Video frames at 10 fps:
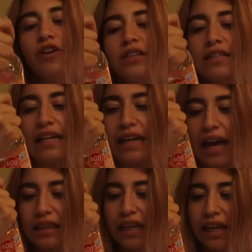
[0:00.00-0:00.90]
friend said it
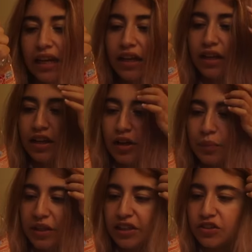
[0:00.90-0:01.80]
had like
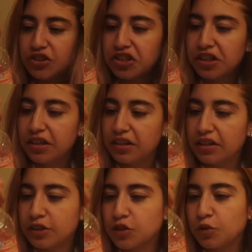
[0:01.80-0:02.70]
peach,
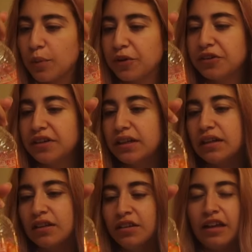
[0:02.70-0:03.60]
strawberry,
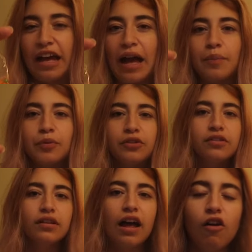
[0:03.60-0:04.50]
uh,
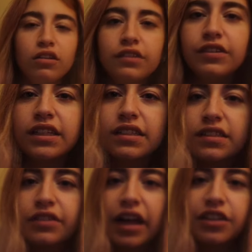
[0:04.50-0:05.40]
apple, all of these
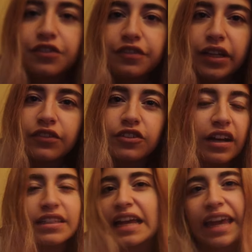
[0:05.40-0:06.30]
kind of flavor.
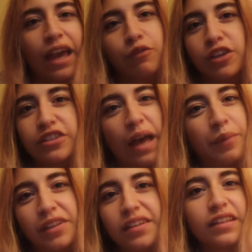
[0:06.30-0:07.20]
Guys, I can't read
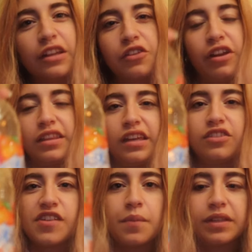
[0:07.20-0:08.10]
Japanese. I don't know anything
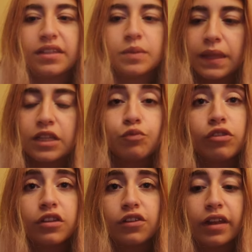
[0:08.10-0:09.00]
in Japanese. It's
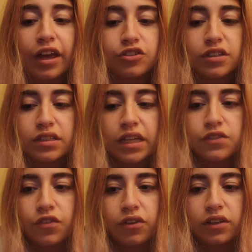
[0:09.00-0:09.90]
really good actually. It
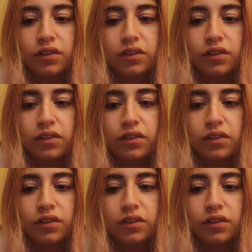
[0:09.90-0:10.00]
tastes very